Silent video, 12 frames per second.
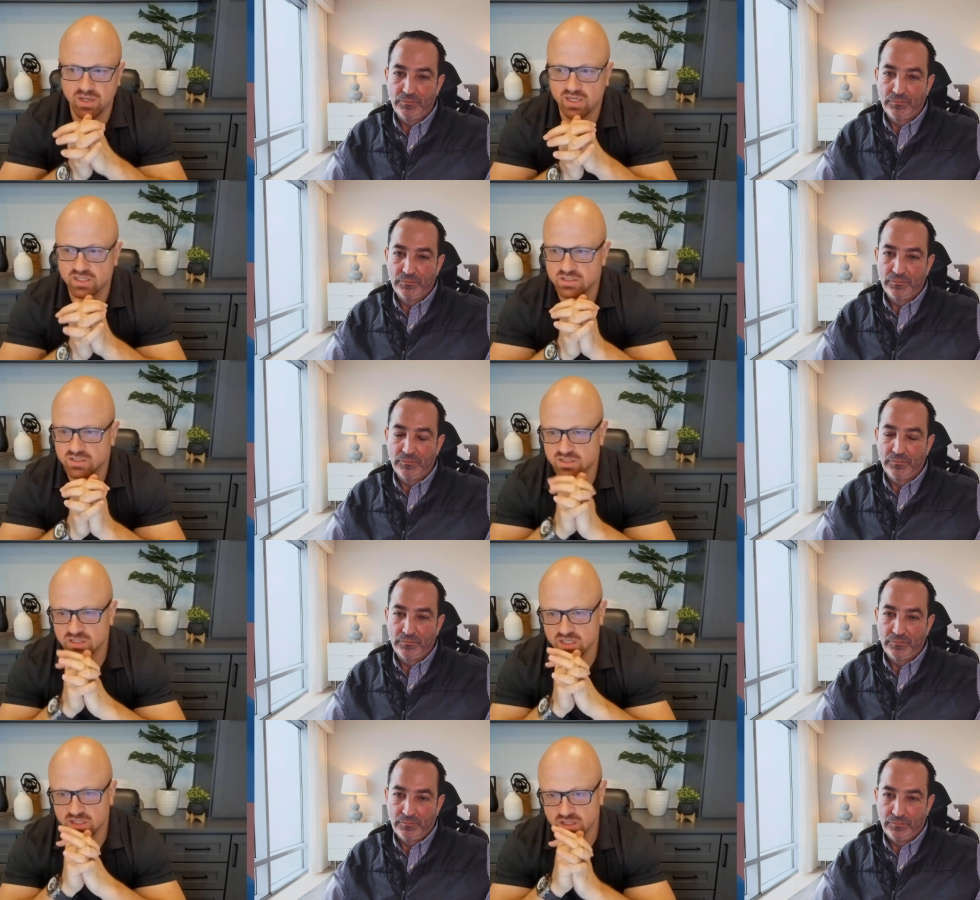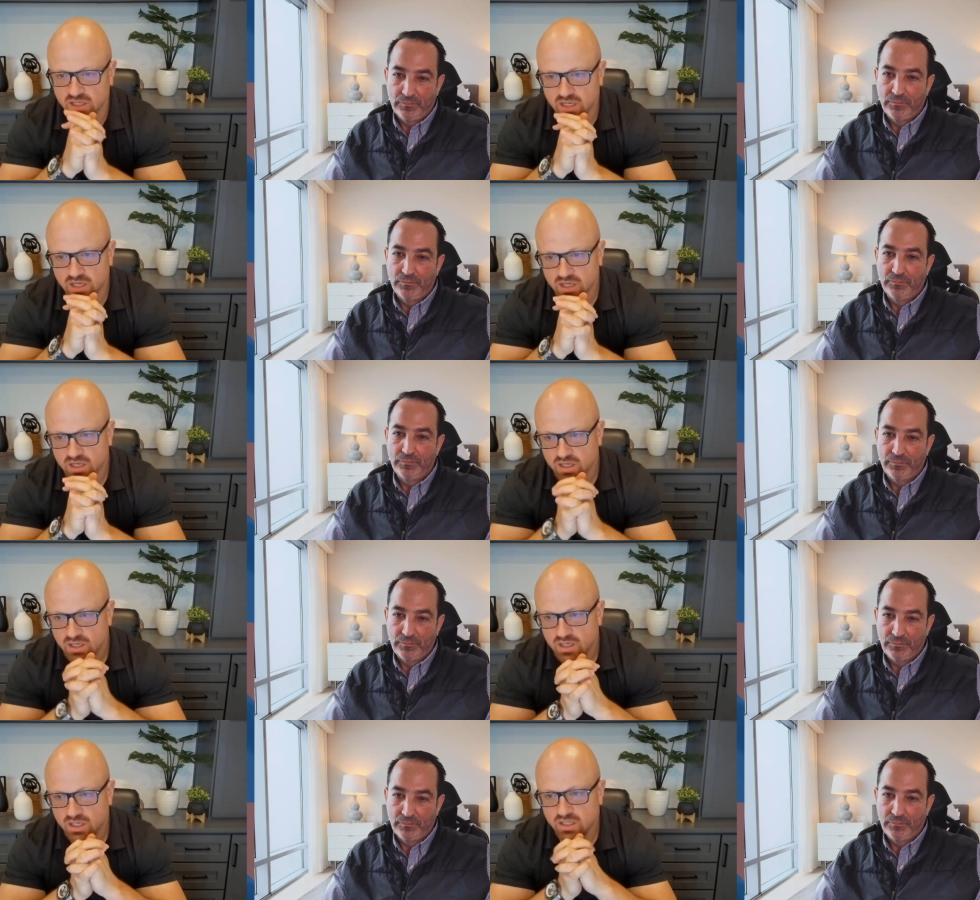Speaker 1: Pat is that
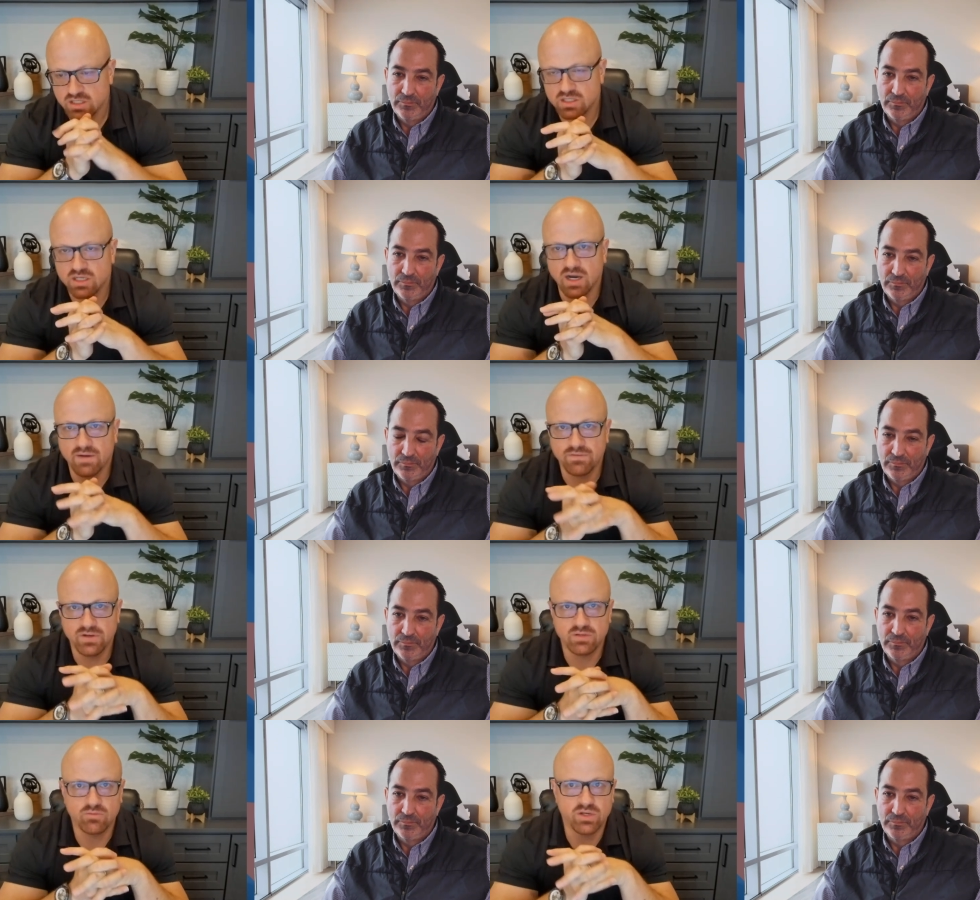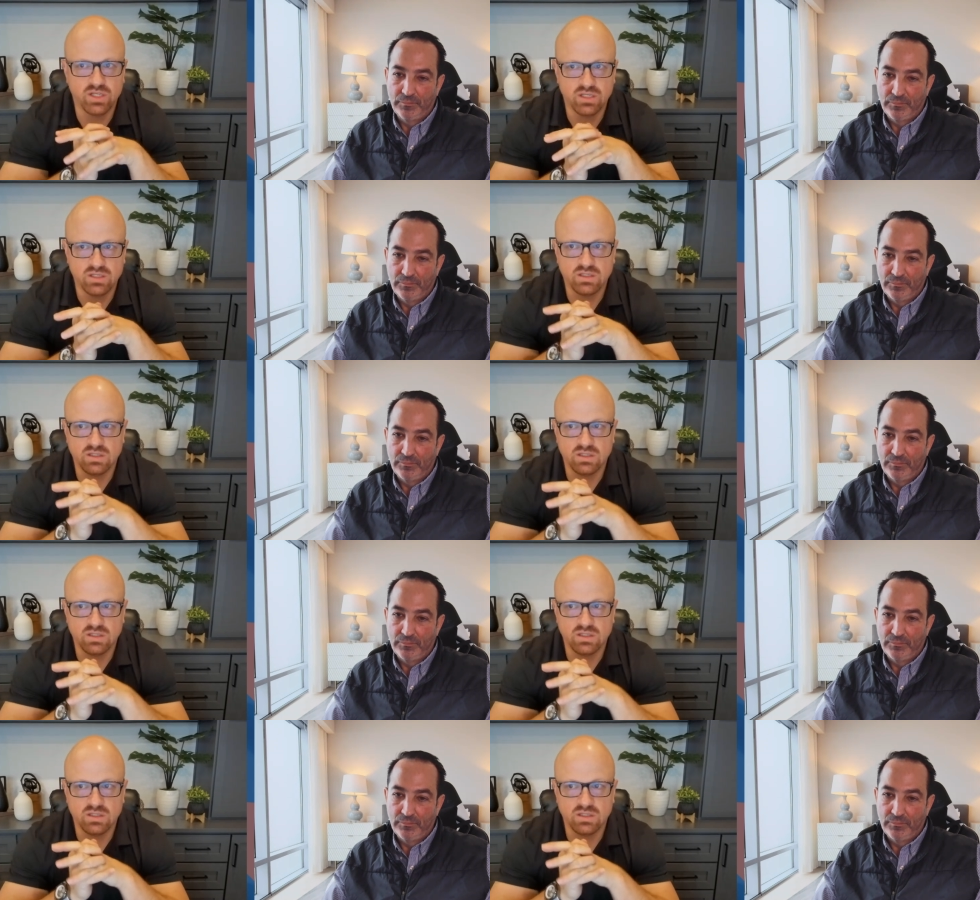he's confident when he